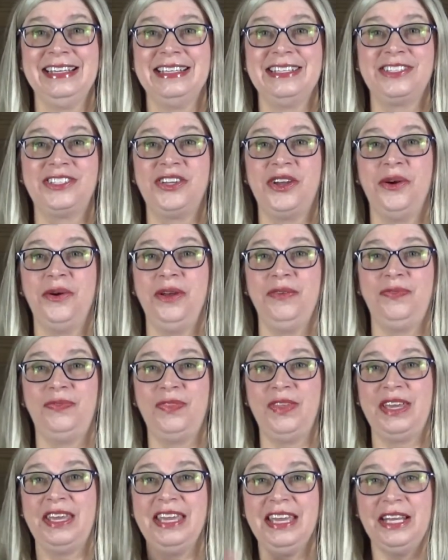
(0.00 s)
So if
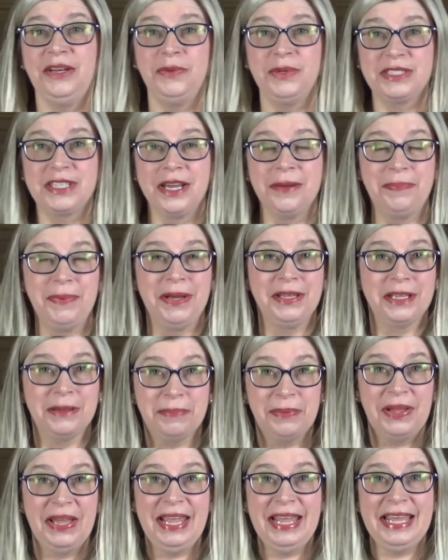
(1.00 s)
the kid was up on the
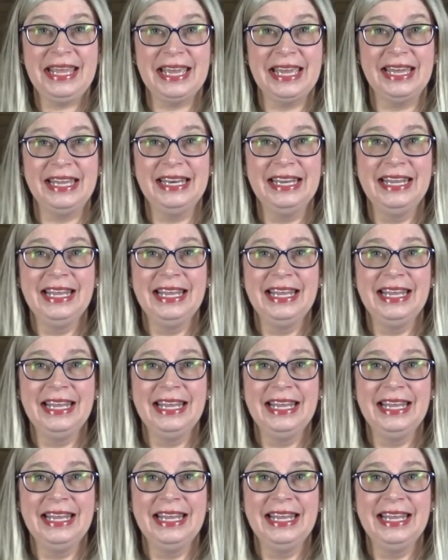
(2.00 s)
blanket